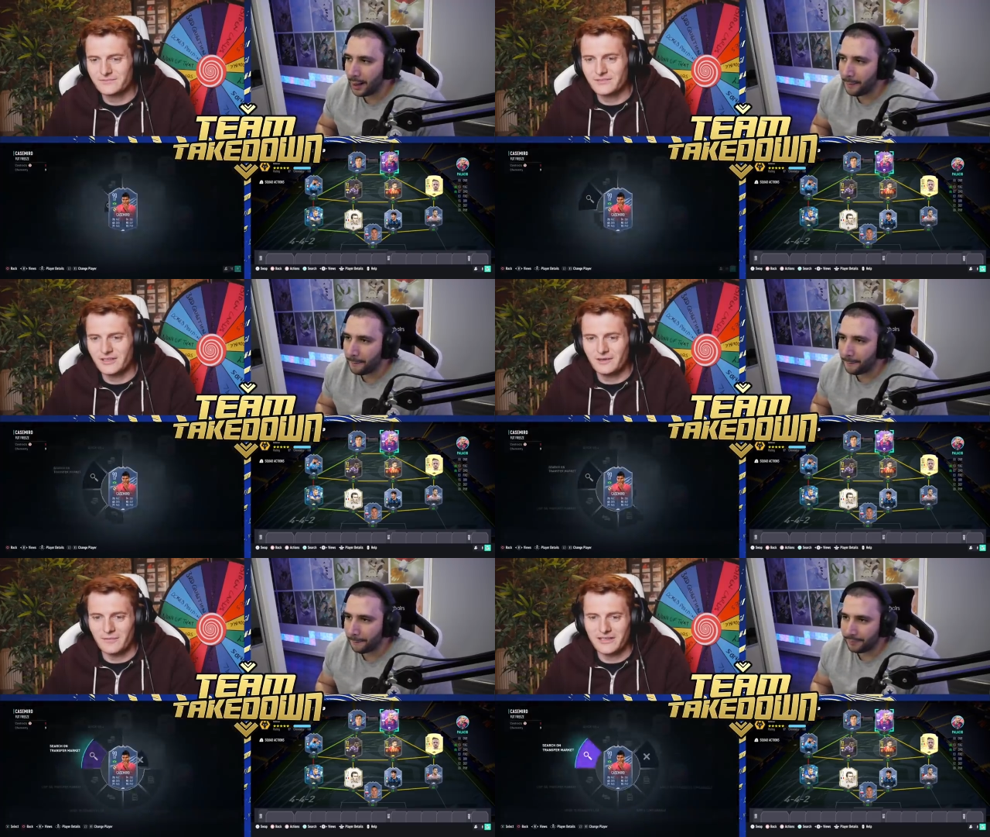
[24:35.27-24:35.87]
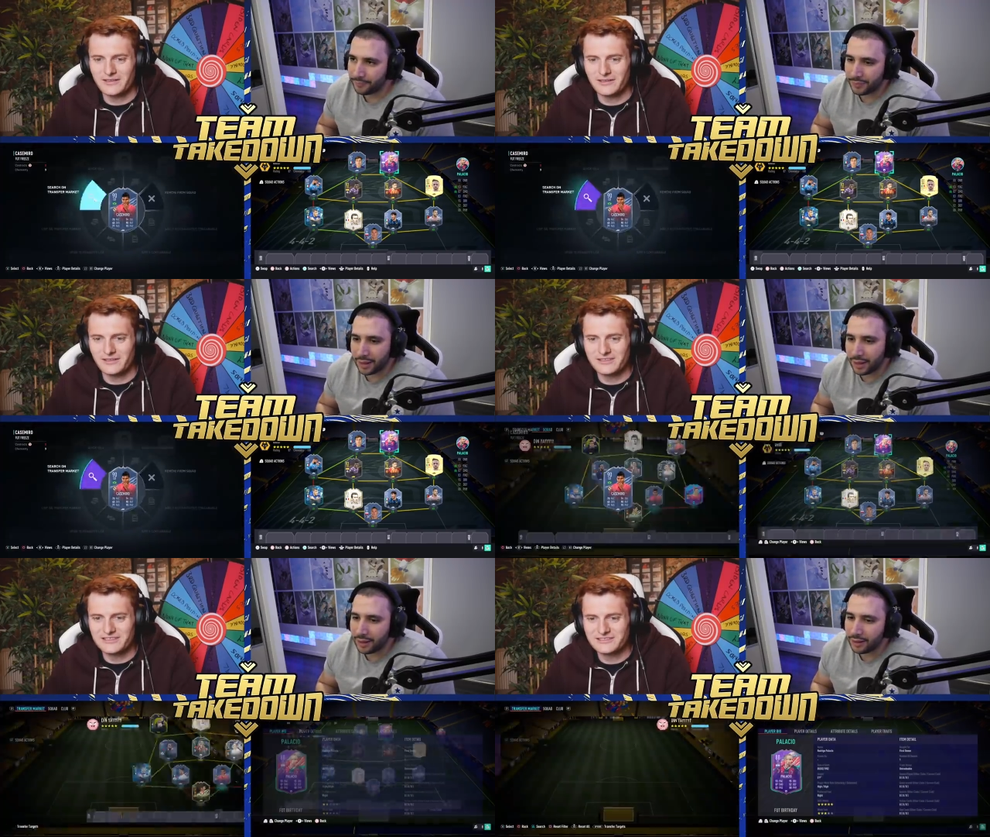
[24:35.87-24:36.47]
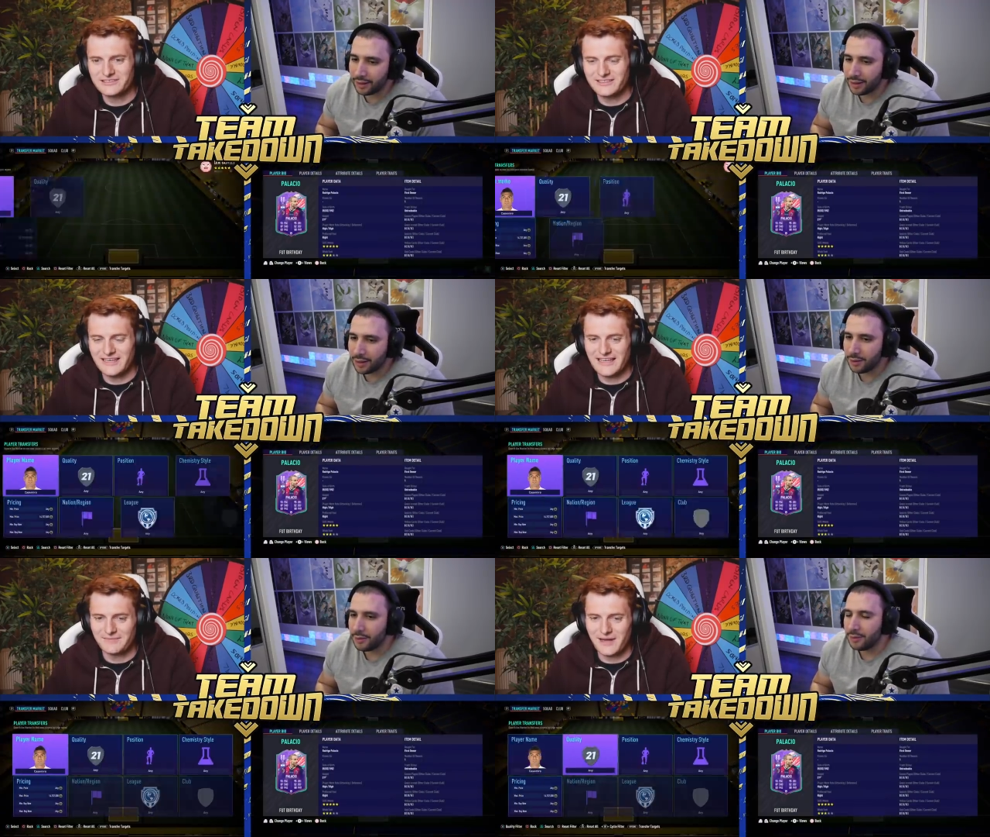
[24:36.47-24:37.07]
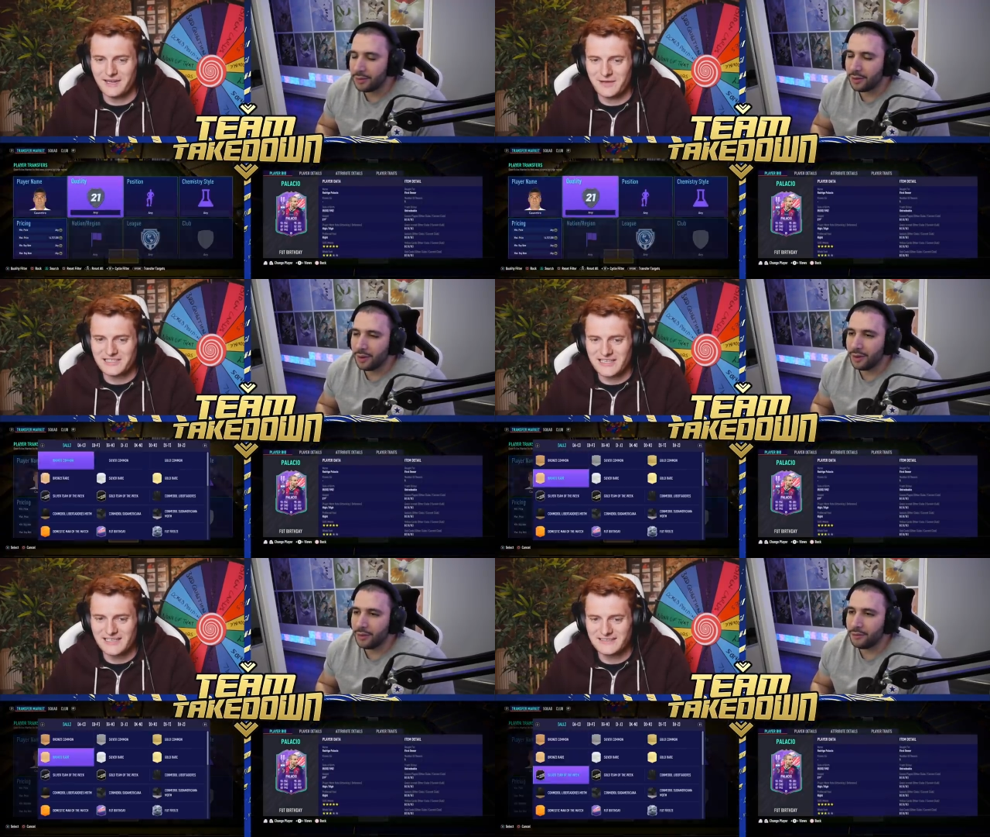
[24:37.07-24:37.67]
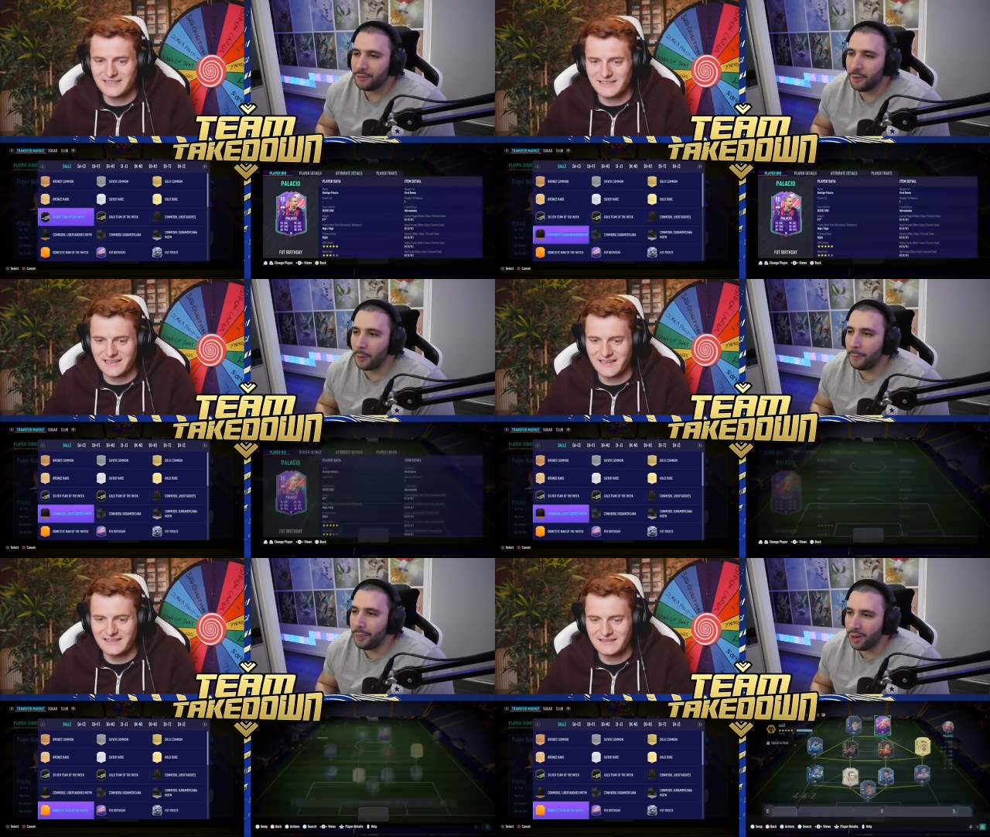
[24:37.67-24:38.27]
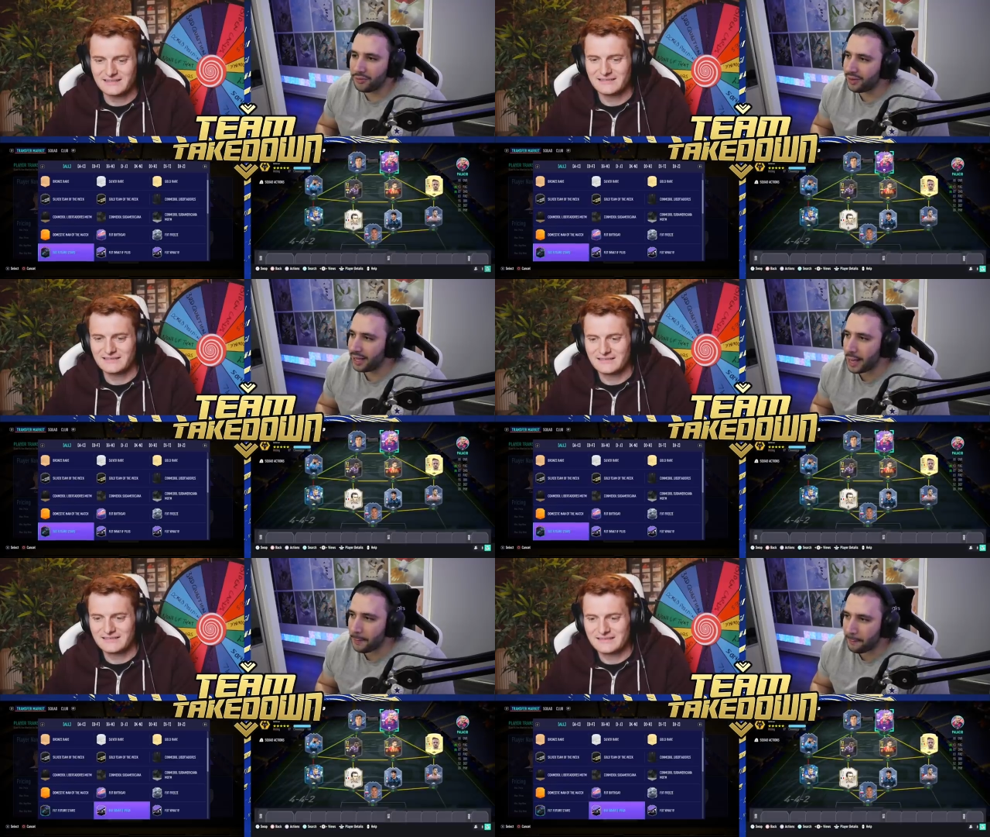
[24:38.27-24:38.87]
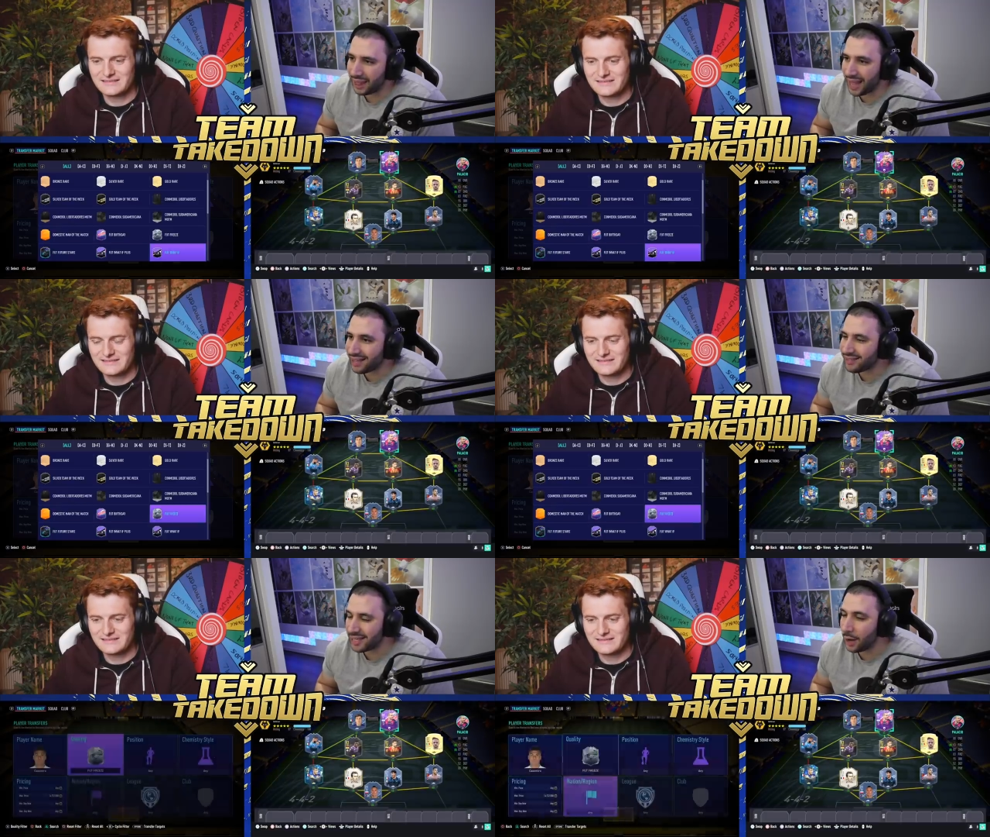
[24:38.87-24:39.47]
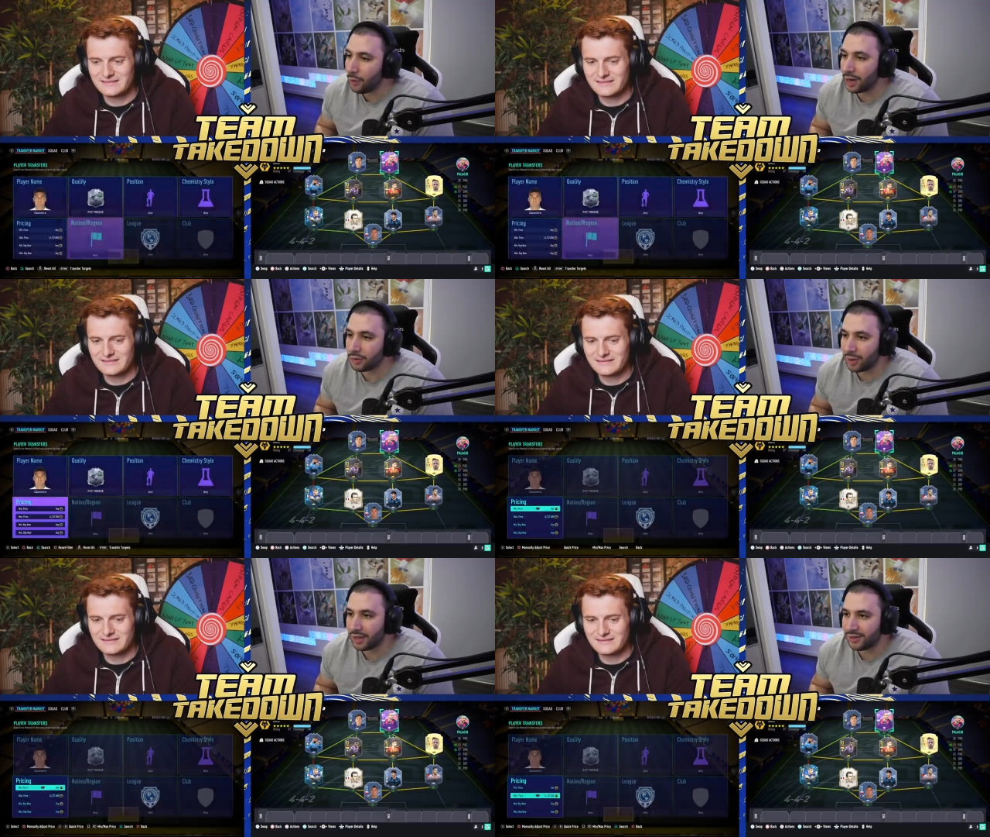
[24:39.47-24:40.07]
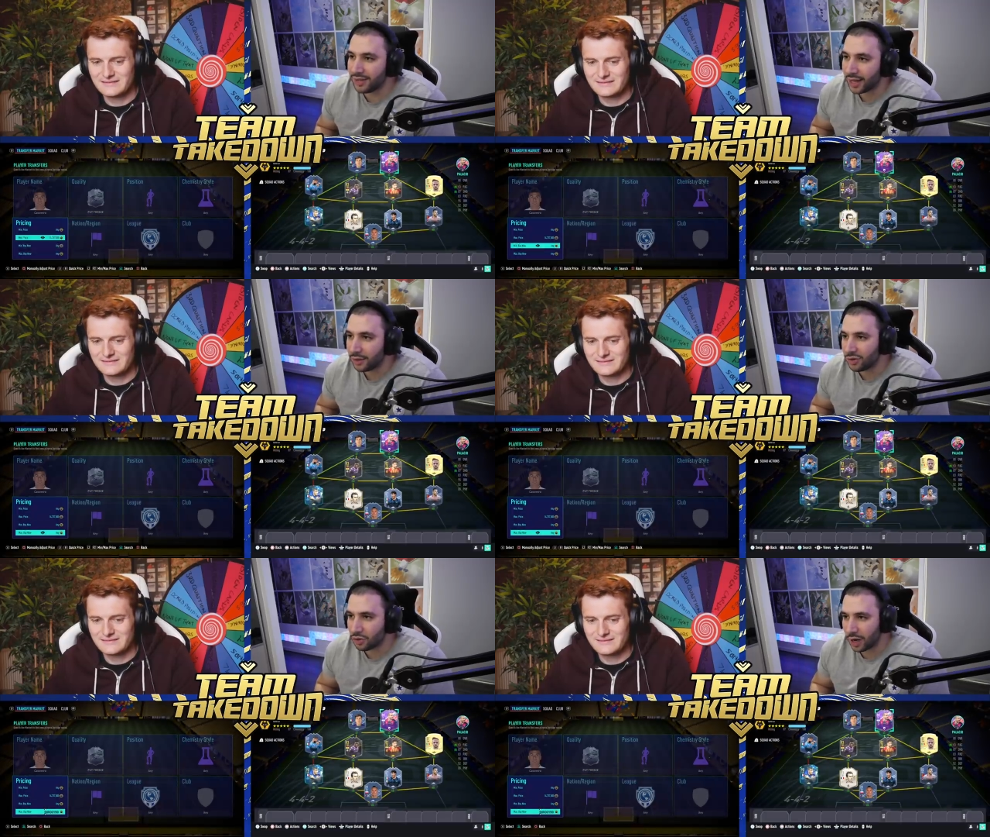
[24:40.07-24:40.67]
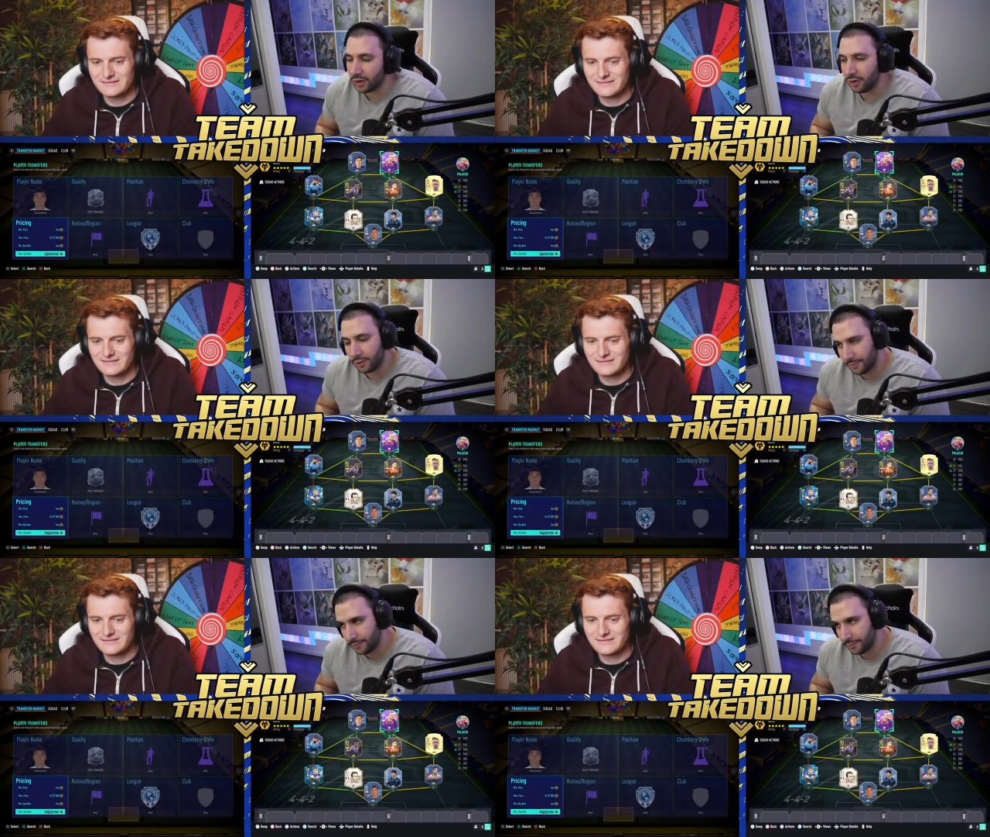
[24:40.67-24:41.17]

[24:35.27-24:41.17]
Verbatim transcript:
Speaker 1: Oh my god, you did have man of match kids. Okay. Put
Speaker 2: birthday Palacio as my second striker.